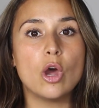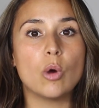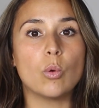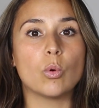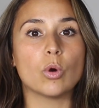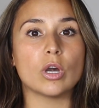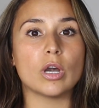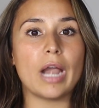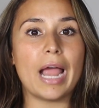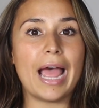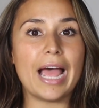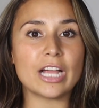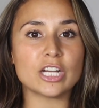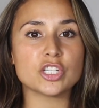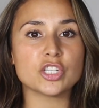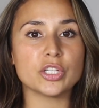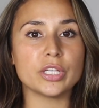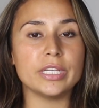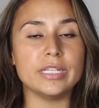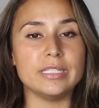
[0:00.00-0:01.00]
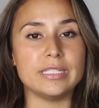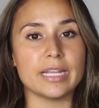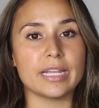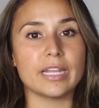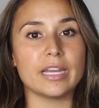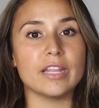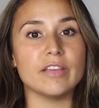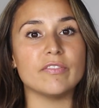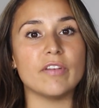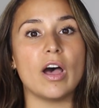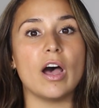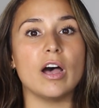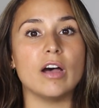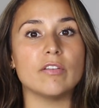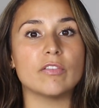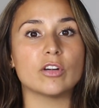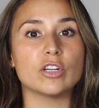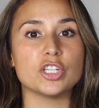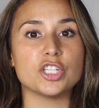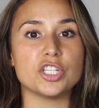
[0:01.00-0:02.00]
were actually indicative
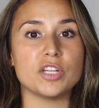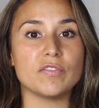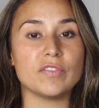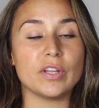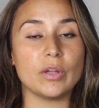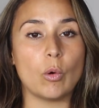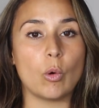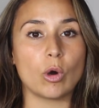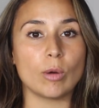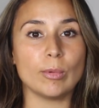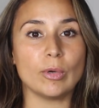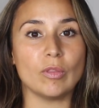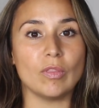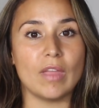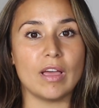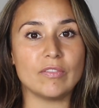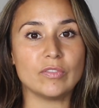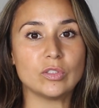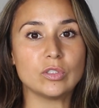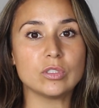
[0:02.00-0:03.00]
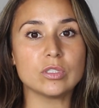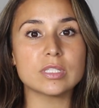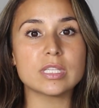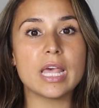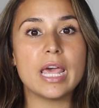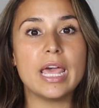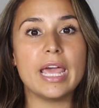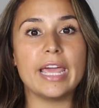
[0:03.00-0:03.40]
of her shifting hormone levels,